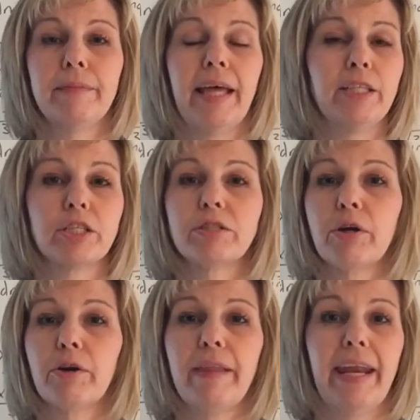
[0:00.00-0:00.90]
And just
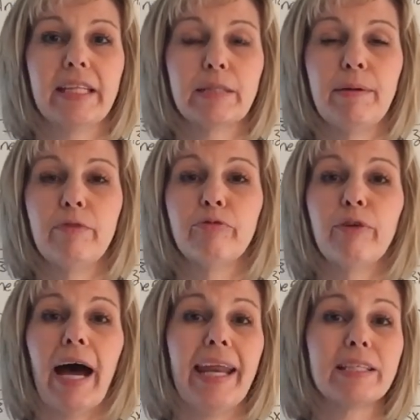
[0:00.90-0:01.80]
turn that into me.
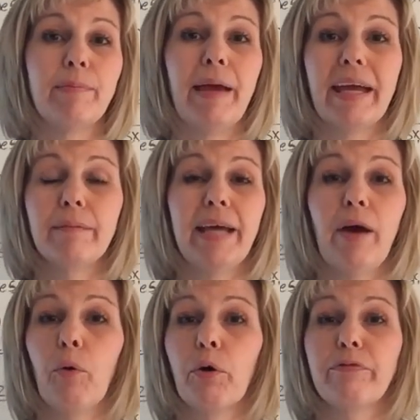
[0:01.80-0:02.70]
Friday's a makeup day,
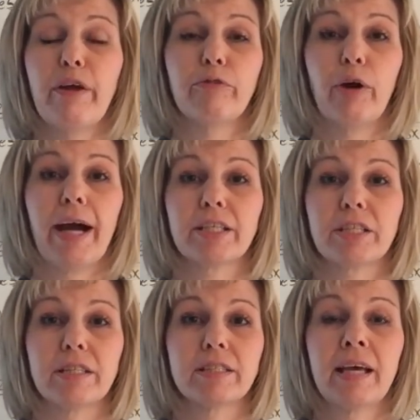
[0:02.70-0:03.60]
or if you have
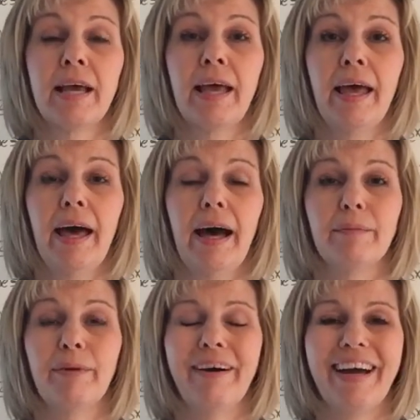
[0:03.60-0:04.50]
corrections.
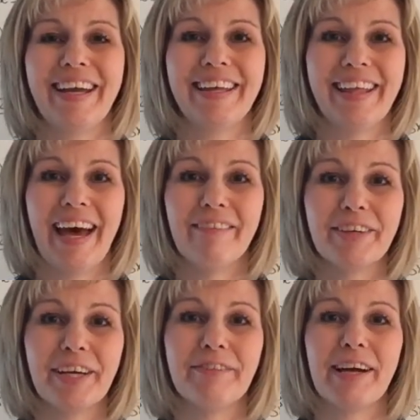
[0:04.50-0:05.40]
All right, have a
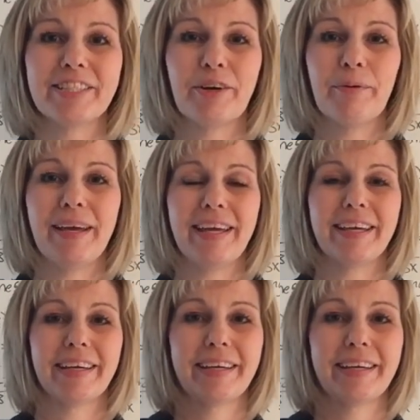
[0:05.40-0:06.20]
good rest of your week.